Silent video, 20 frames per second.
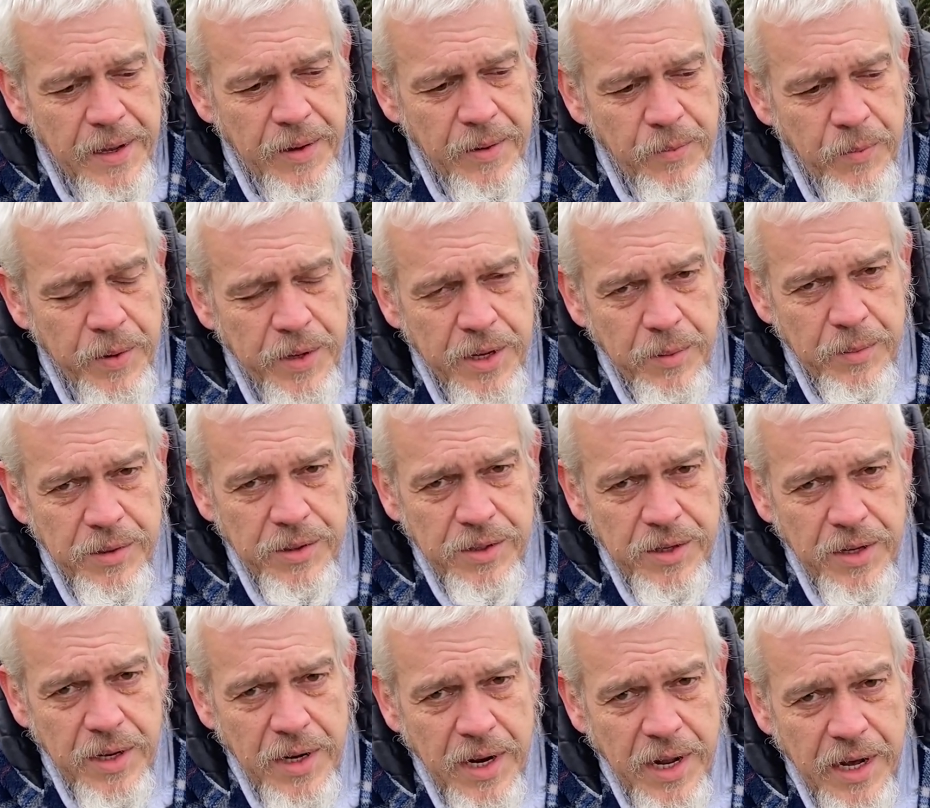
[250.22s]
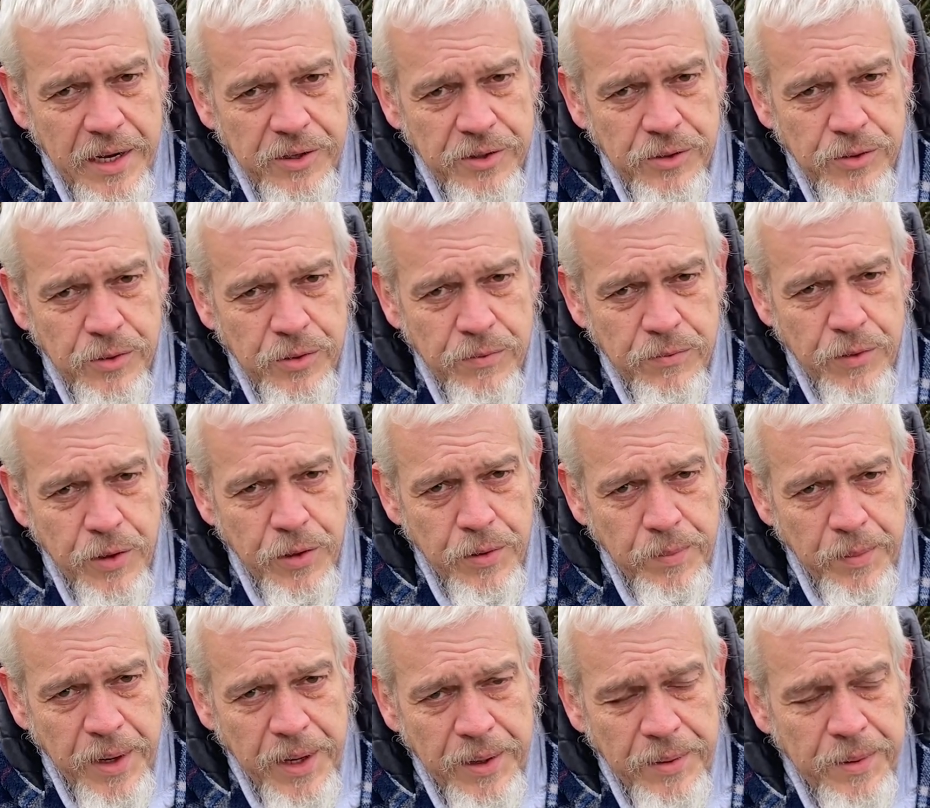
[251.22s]
we're coming to the last sort of
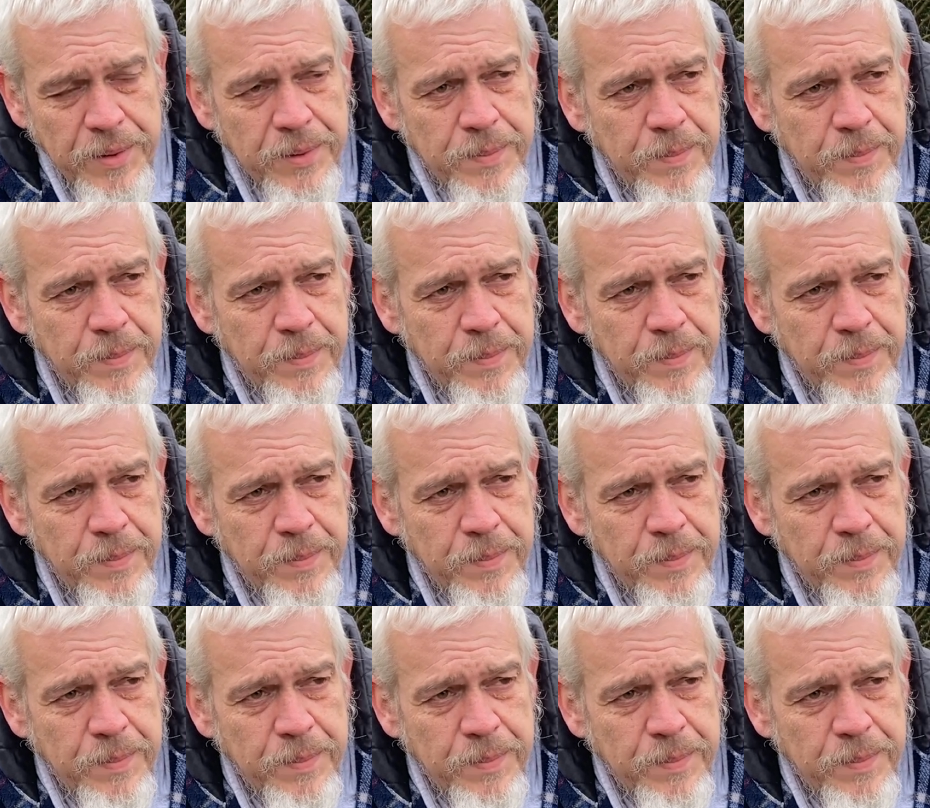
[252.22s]
room now,